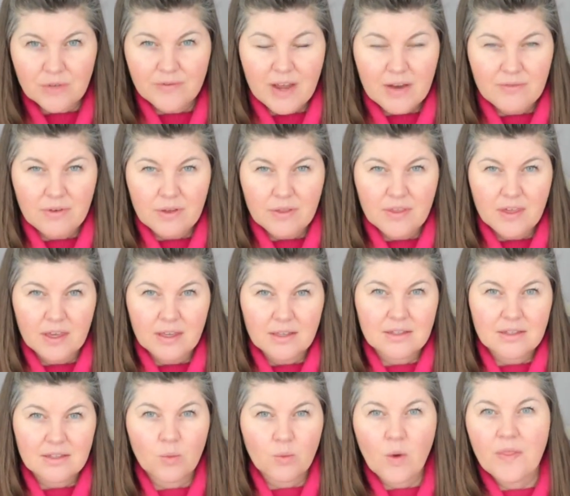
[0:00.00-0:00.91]
of everything.
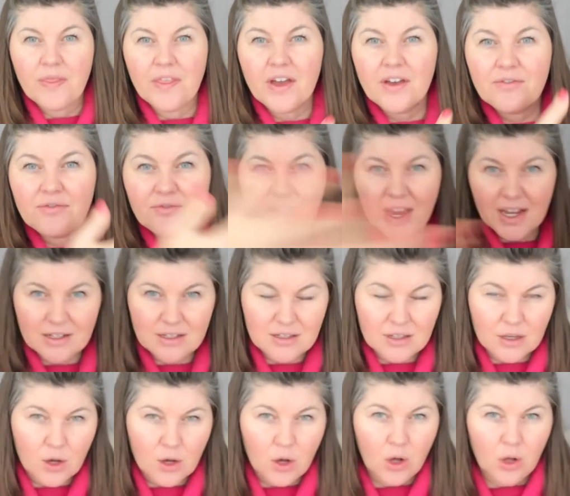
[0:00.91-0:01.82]
It's the one that
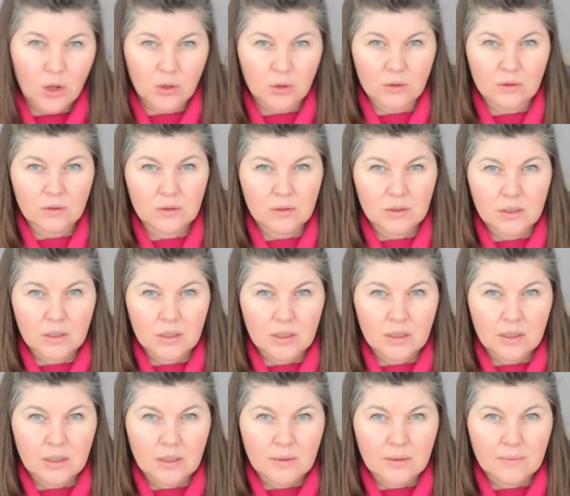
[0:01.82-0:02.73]
affects the whole.
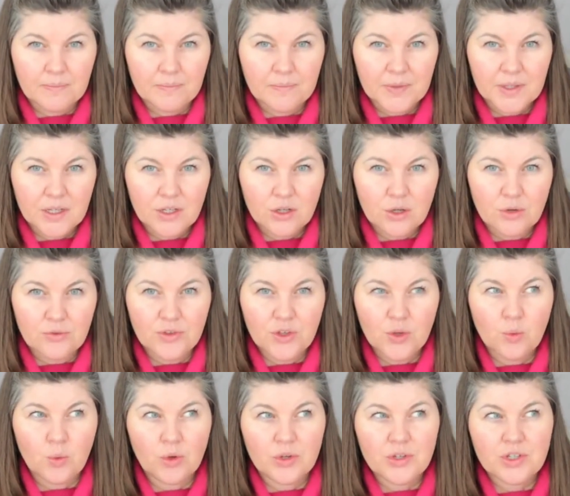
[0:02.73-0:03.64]
If
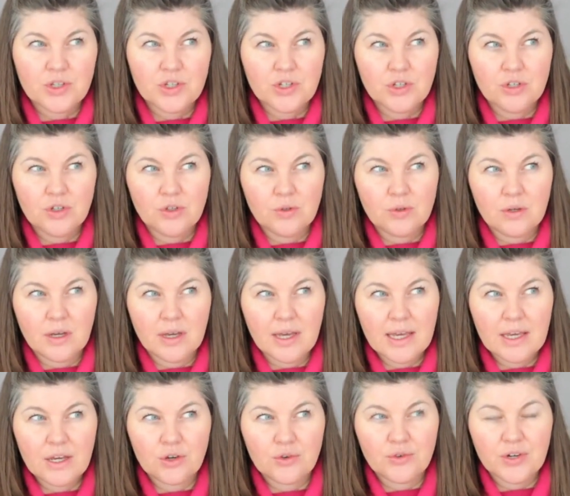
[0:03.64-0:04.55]
you want to
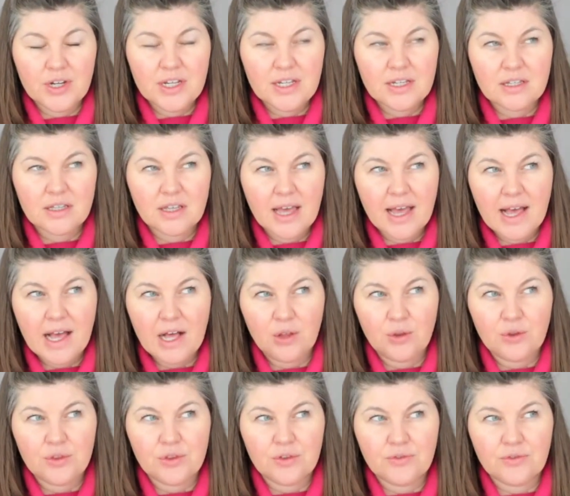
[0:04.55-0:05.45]
increase the
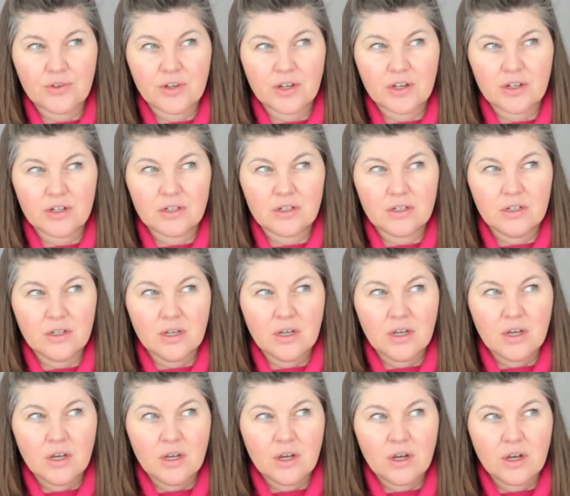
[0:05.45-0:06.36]
health of a
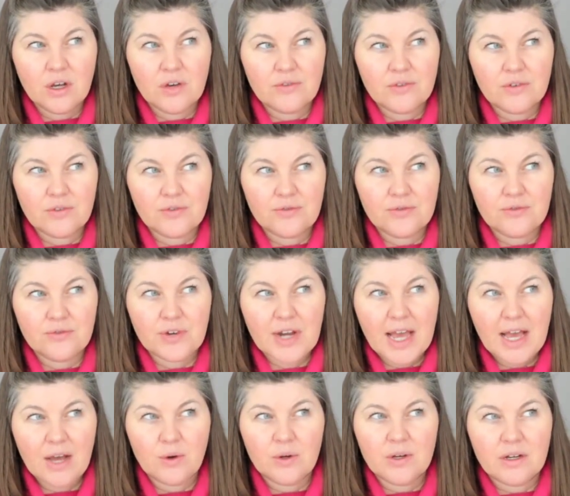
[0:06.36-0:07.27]

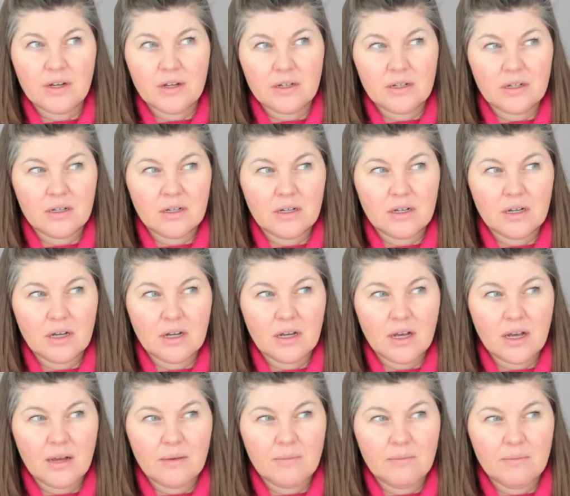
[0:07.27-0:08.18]
flower
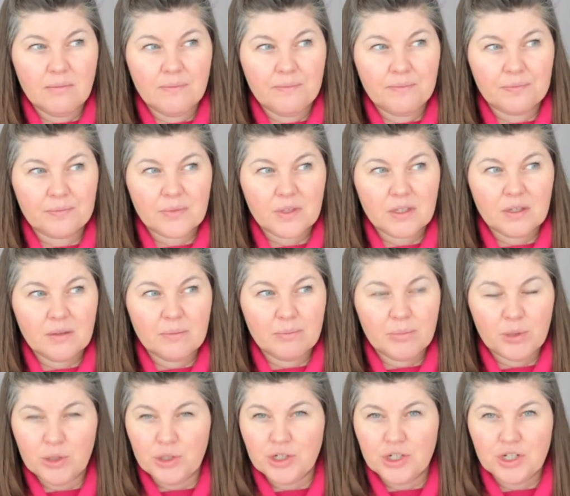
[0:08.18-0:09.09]

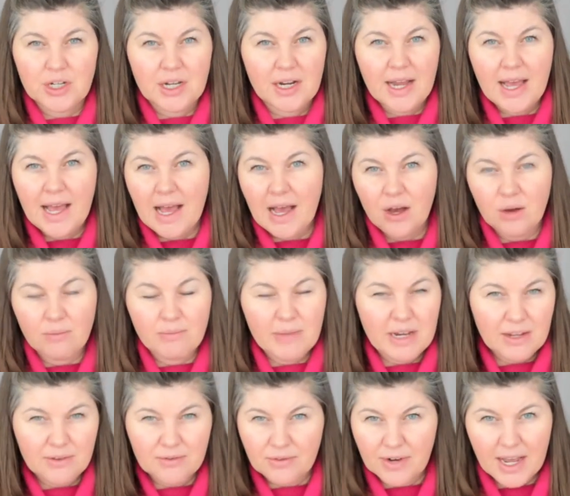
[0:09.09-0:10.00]
bush and how
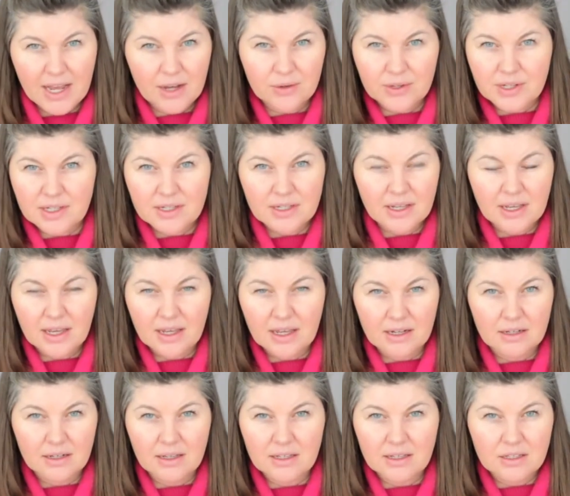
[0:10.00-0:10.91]
many flowers
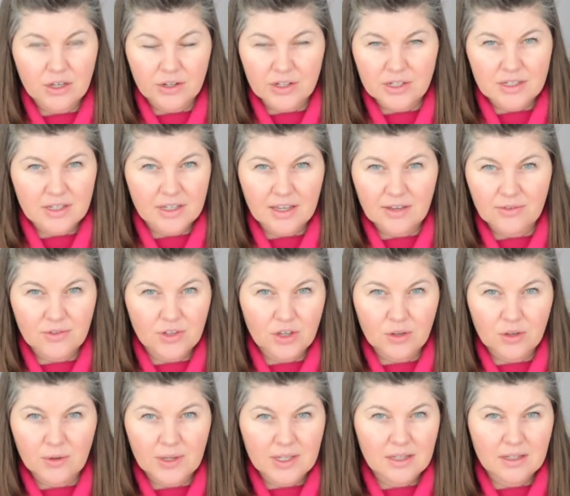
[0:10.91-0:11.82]
it is going to give
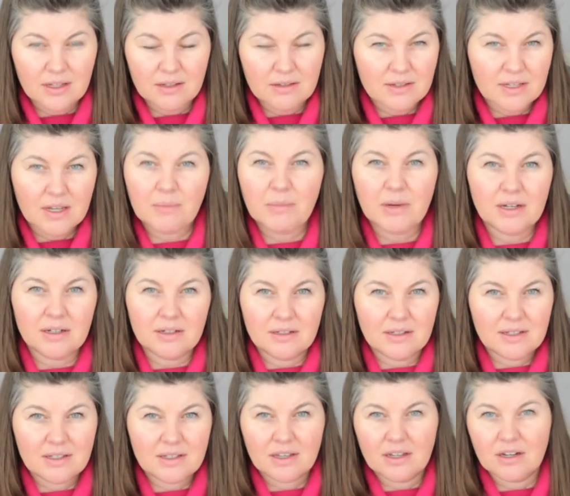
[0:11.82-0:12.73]
you in the summer,
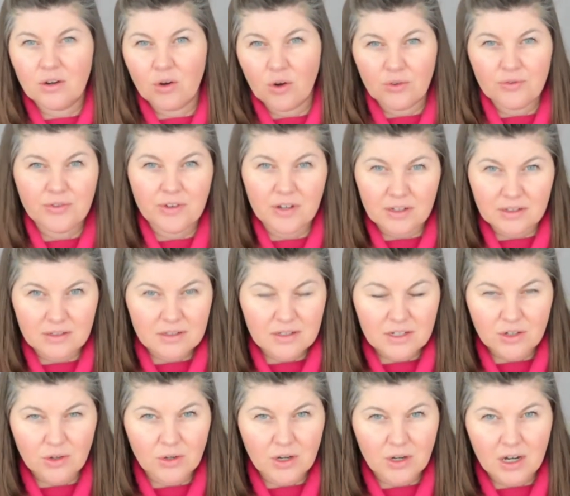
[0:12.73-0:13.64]
it's going to offer
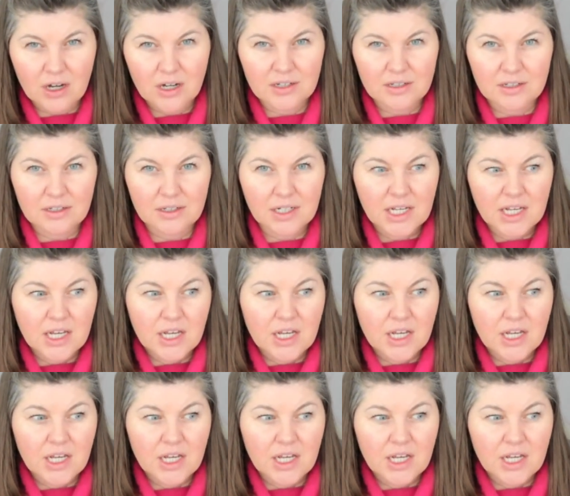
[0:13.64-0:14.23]
to your garden.